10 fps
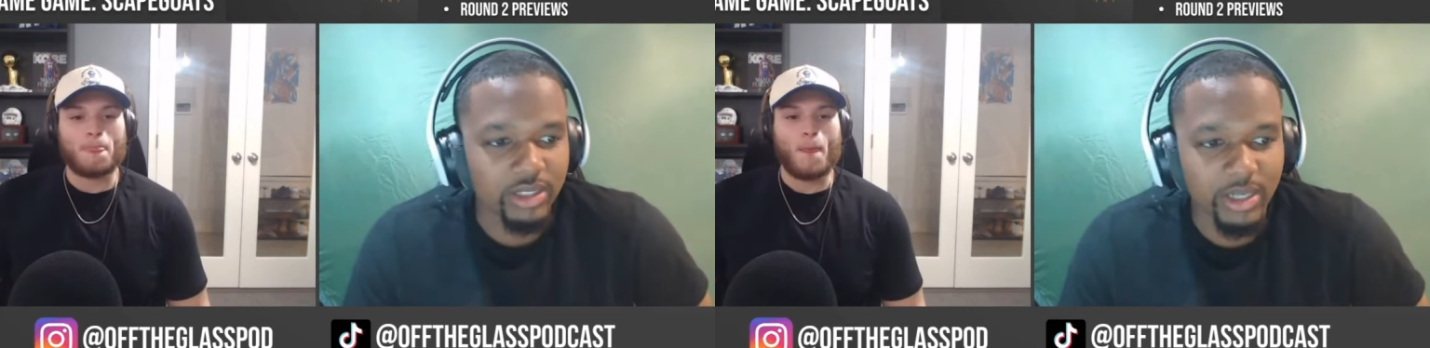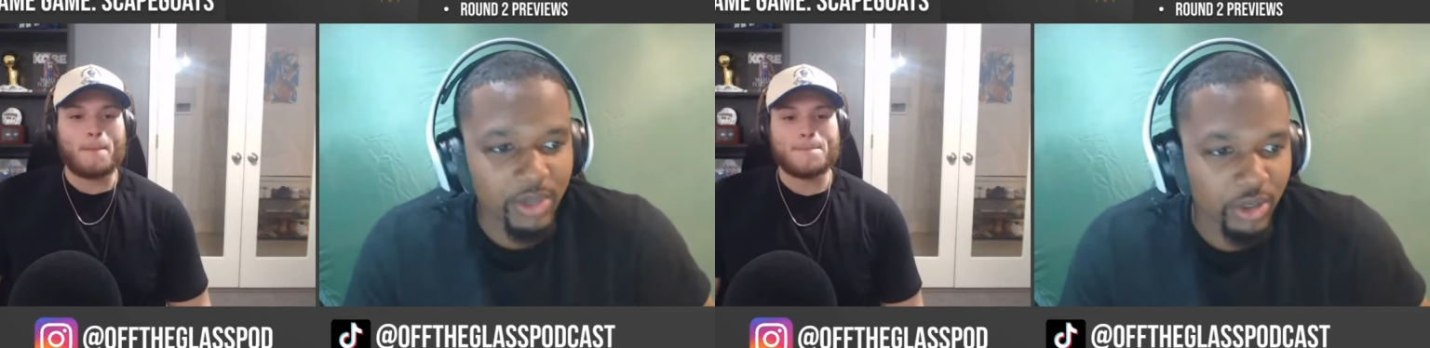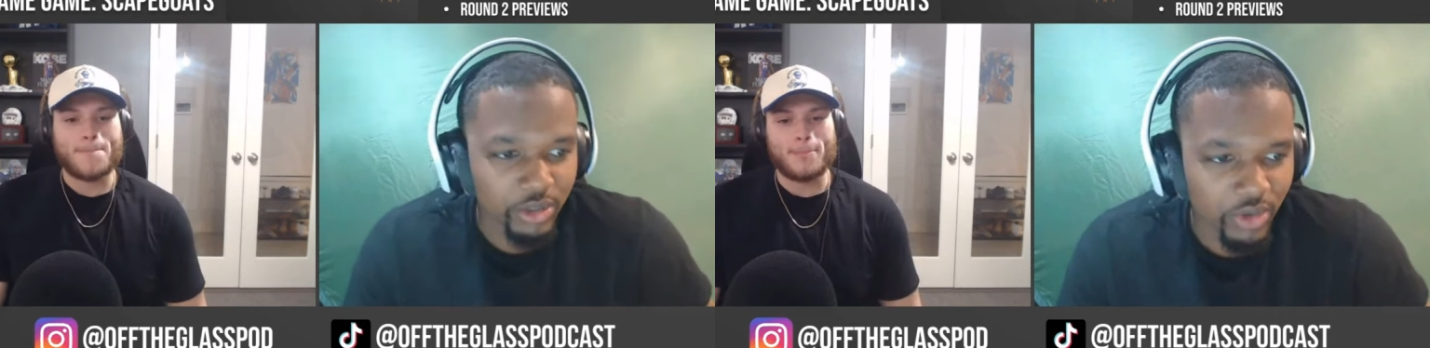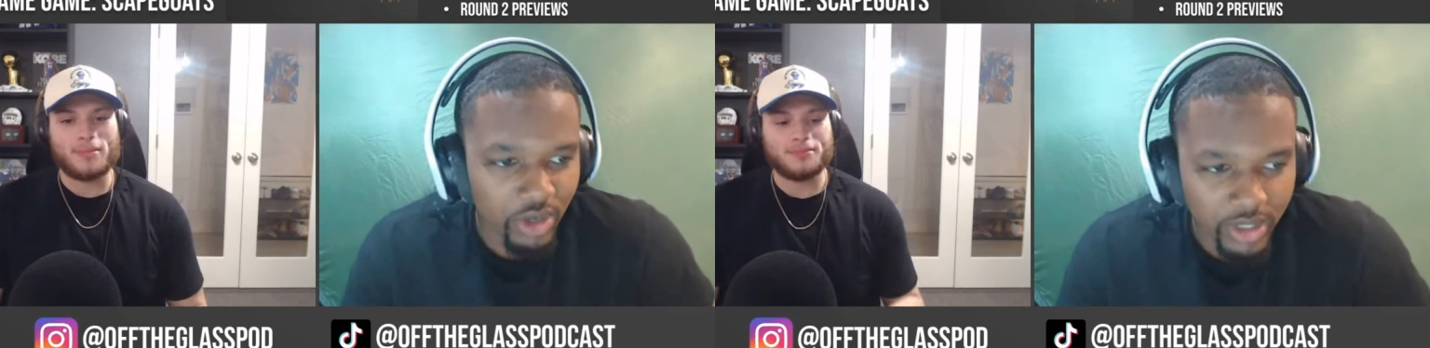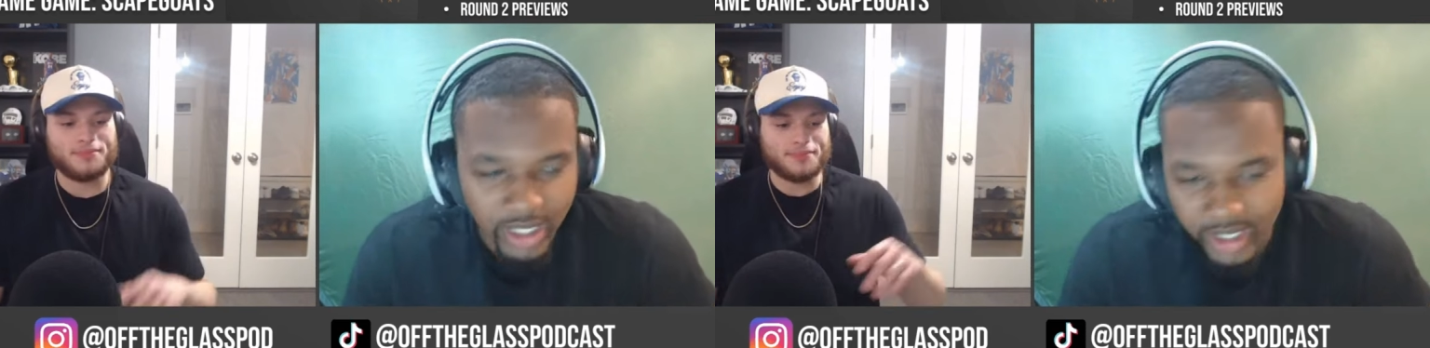Speaker 1: something goes
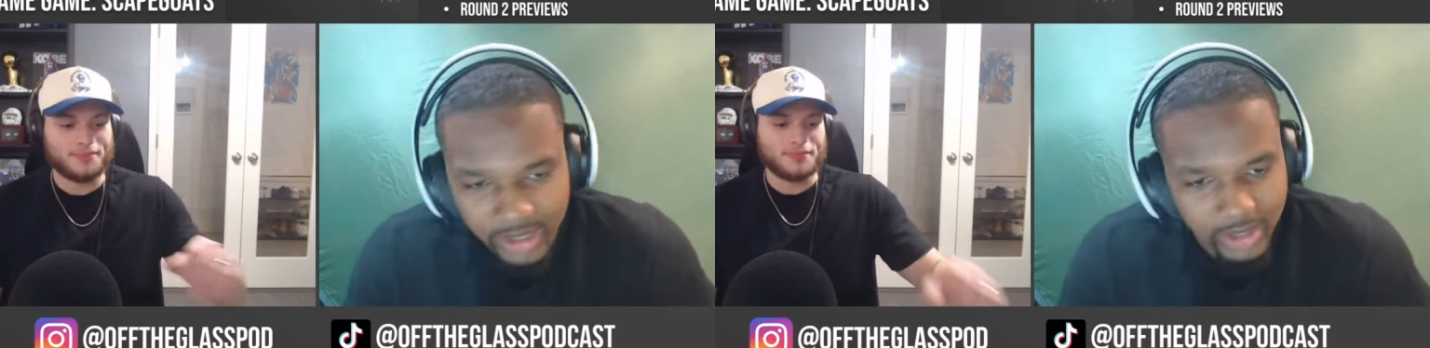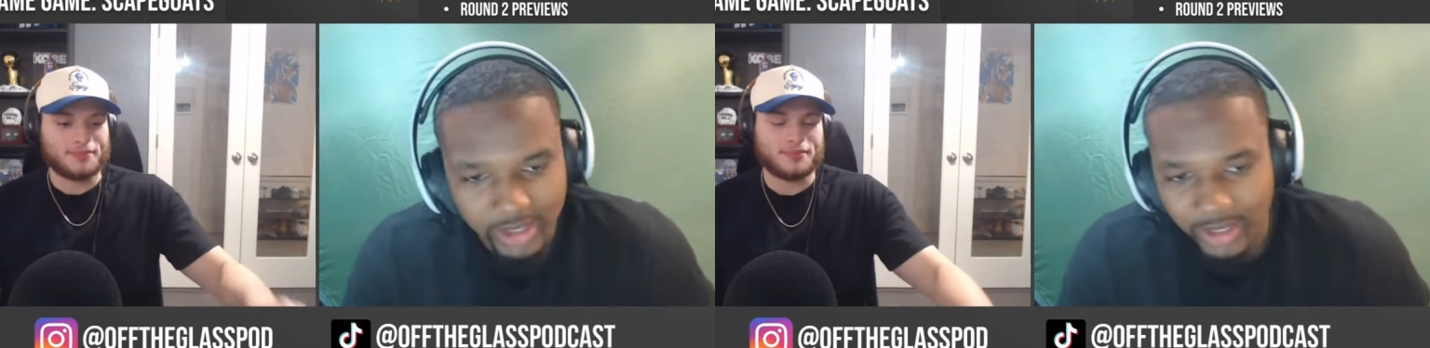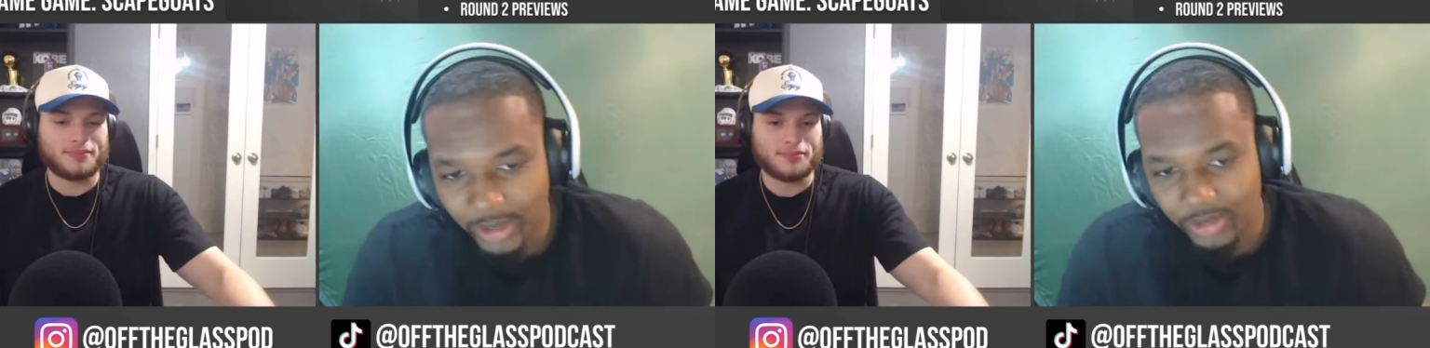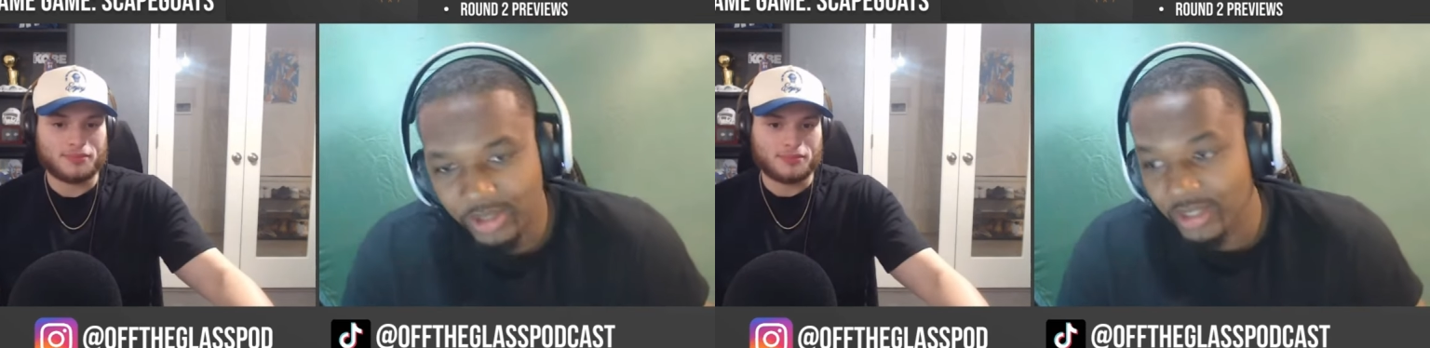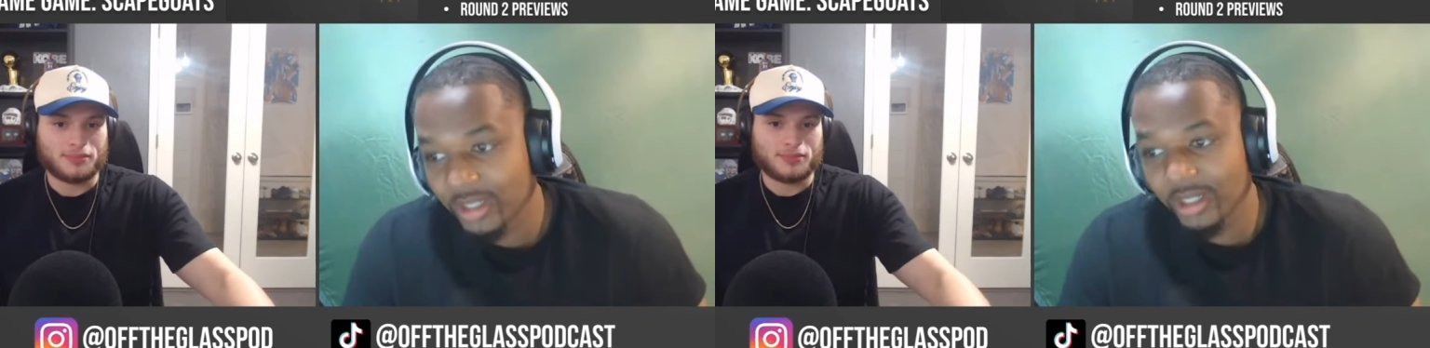wrong, instantly the coach.
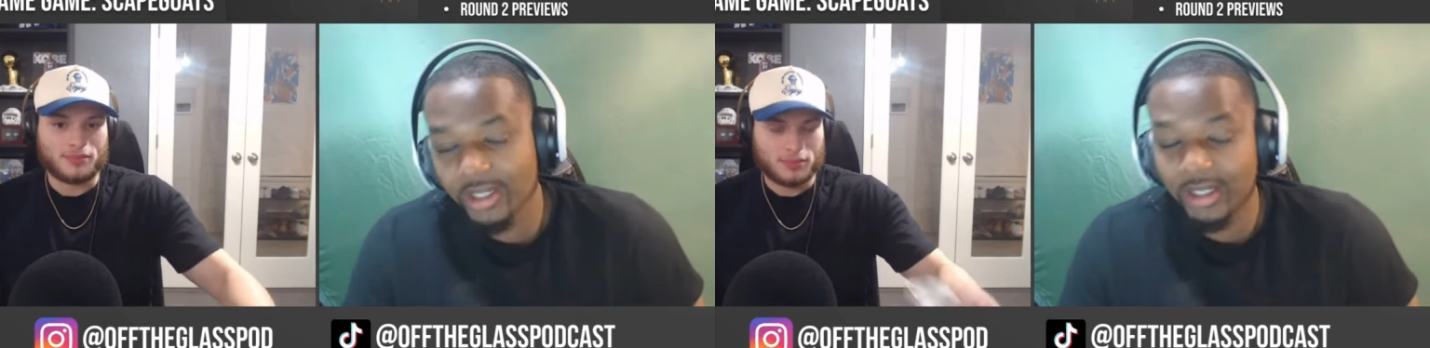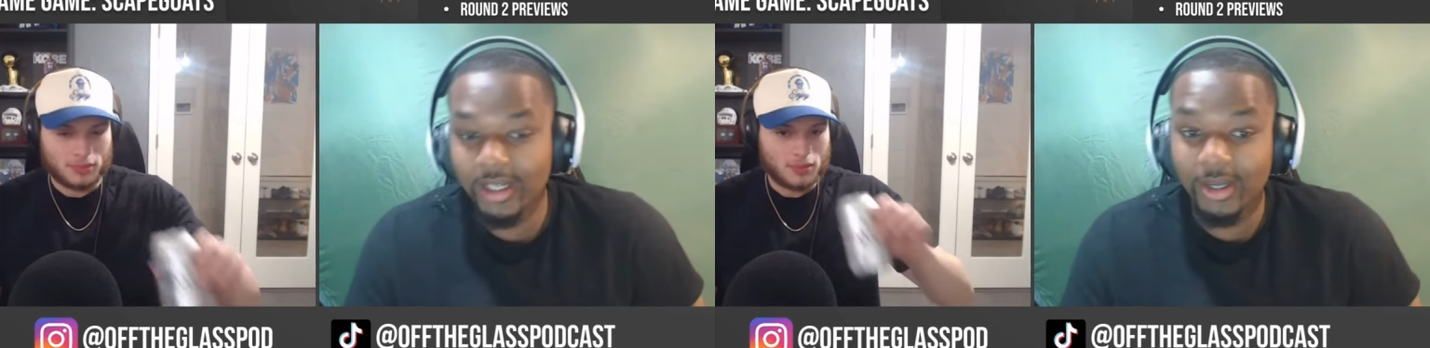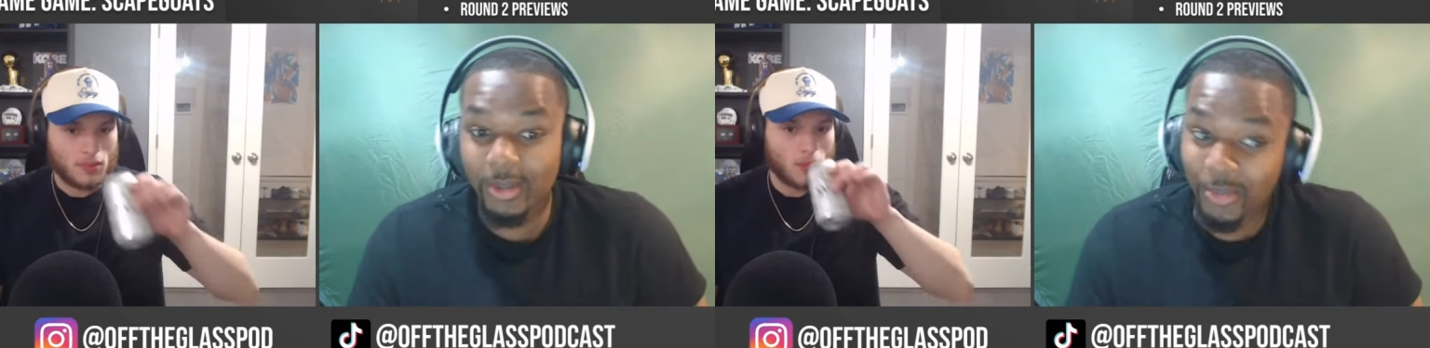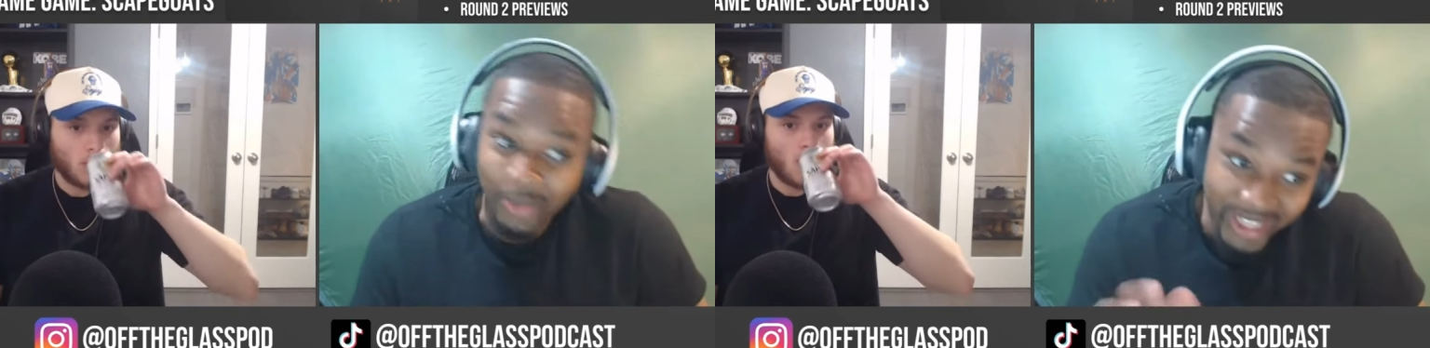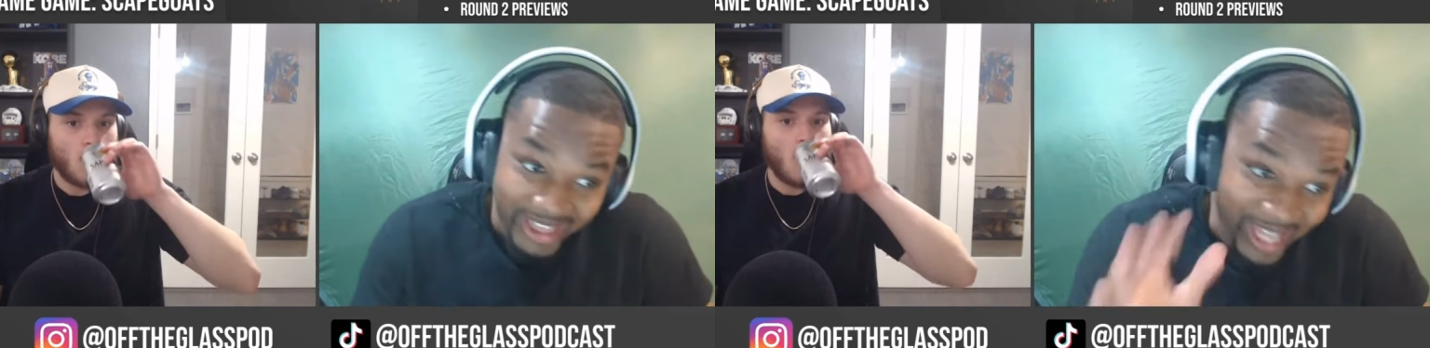
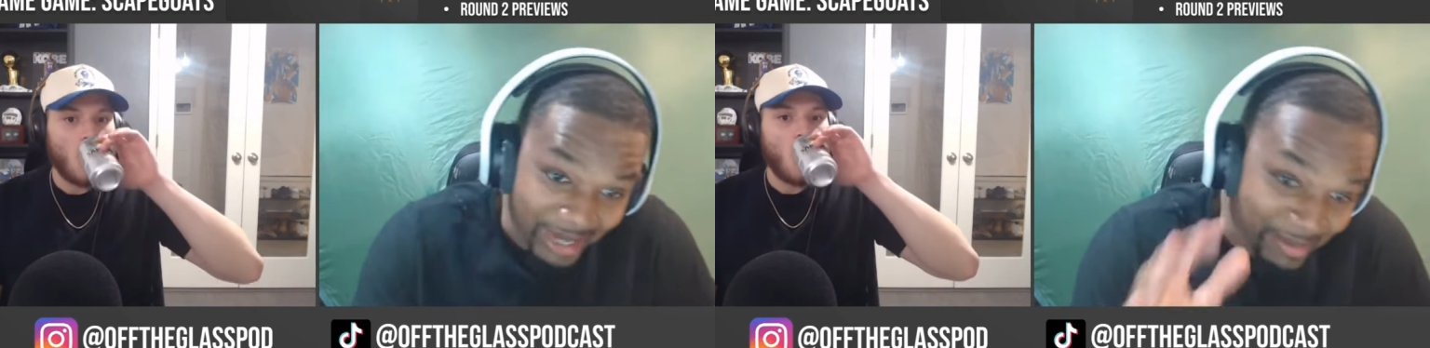With that